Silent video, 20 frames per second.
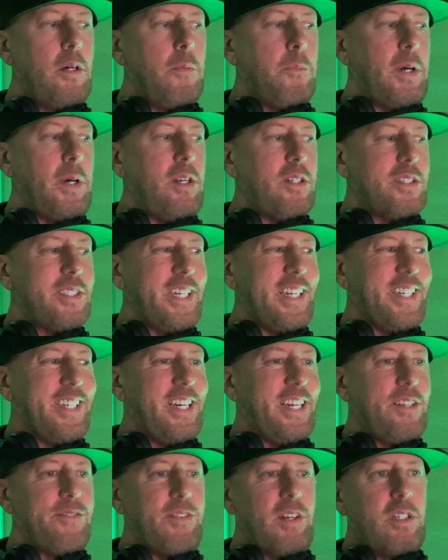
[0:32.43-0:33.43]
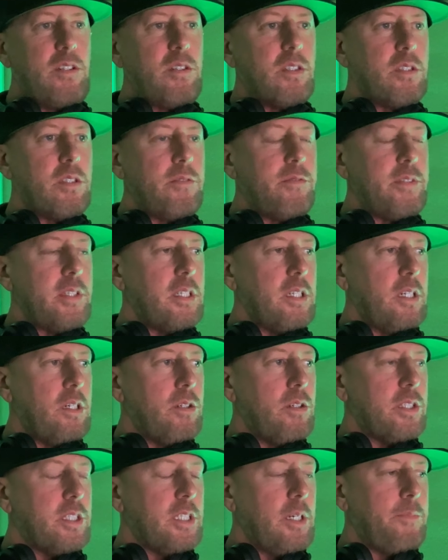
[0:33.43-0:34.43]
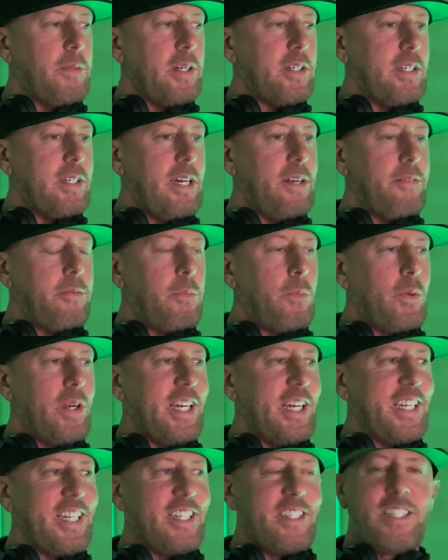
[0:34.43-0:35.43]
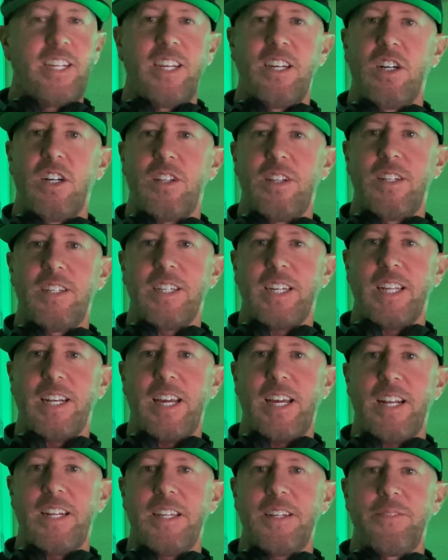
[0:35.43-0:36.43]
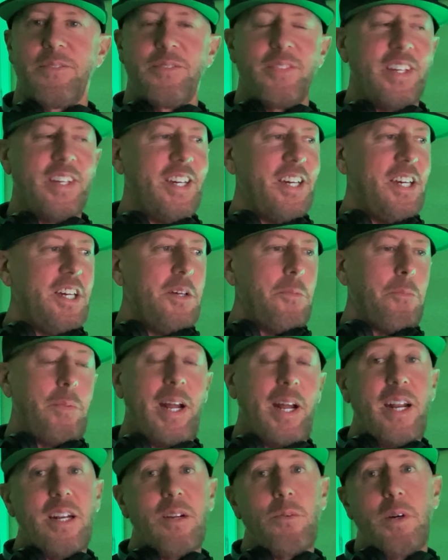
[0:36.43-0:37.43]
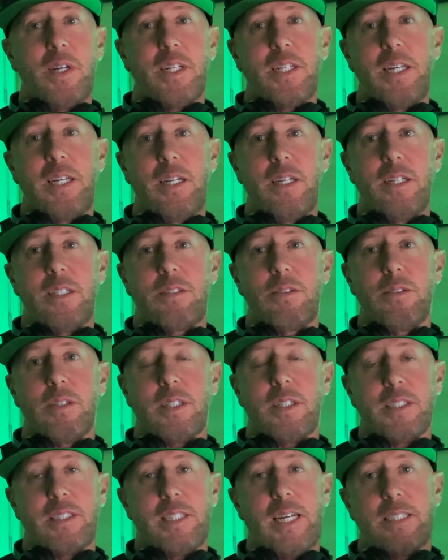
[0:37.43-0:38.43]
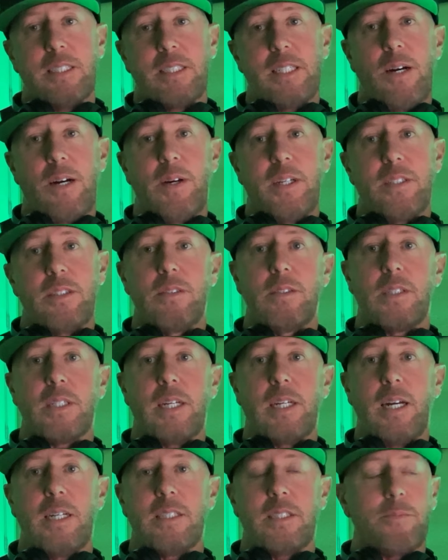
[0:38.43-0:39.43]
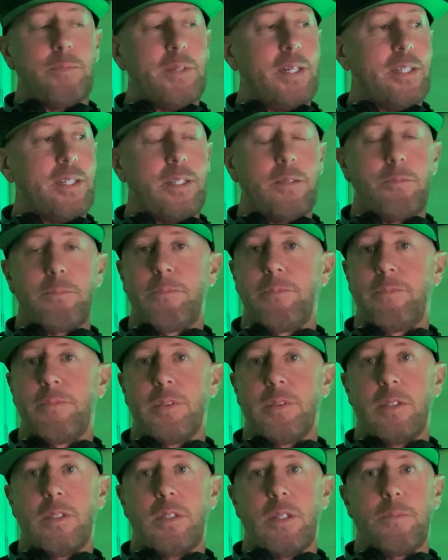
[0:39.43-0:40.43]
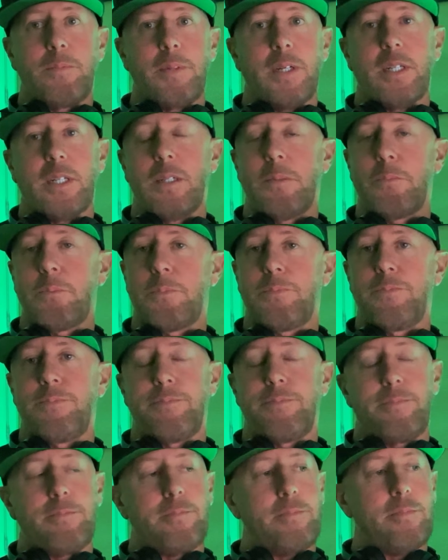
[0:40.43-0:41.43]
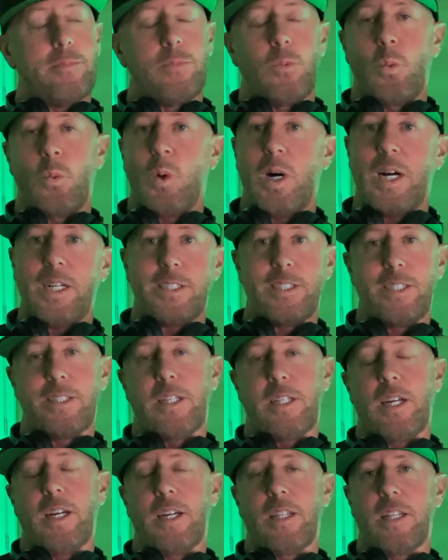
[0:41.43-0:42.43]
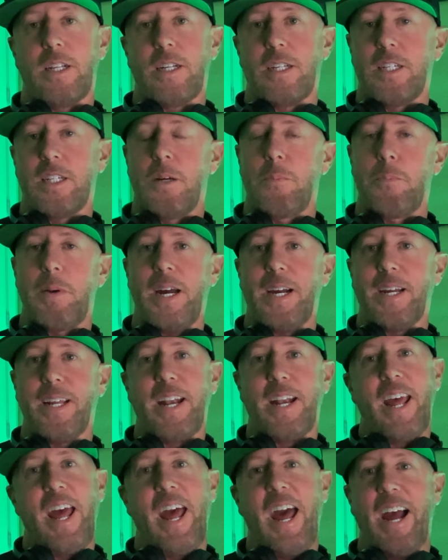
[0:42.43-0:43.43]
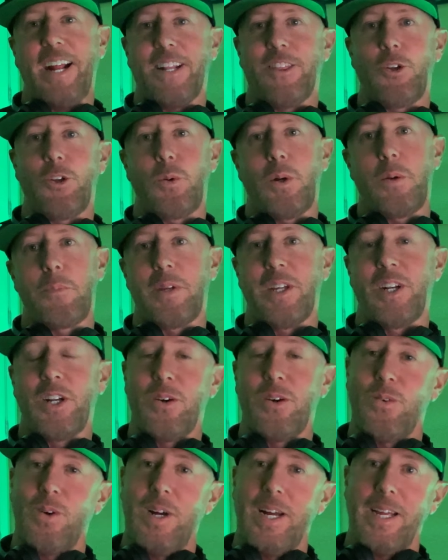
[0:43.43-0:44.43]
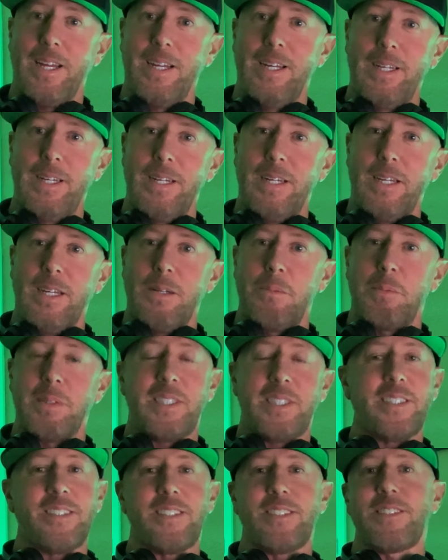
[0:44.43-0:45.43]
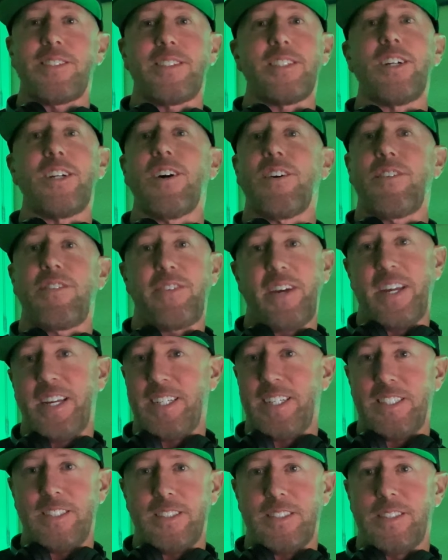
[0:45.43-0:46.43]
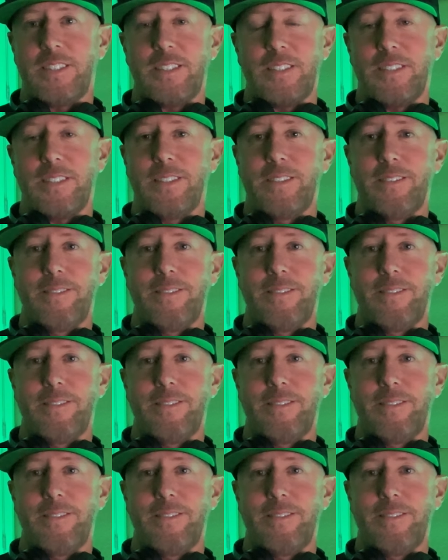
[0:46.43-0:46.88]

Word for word: But it looks like kind of a lyrical video or something like that from what I could tell looking at it. But I didn't want to get into it because that's how I do it, guys. I'm not going to, you know, I'm not going to watch the thing and then come back and act through it. You know why? Because there's zero fakeness here.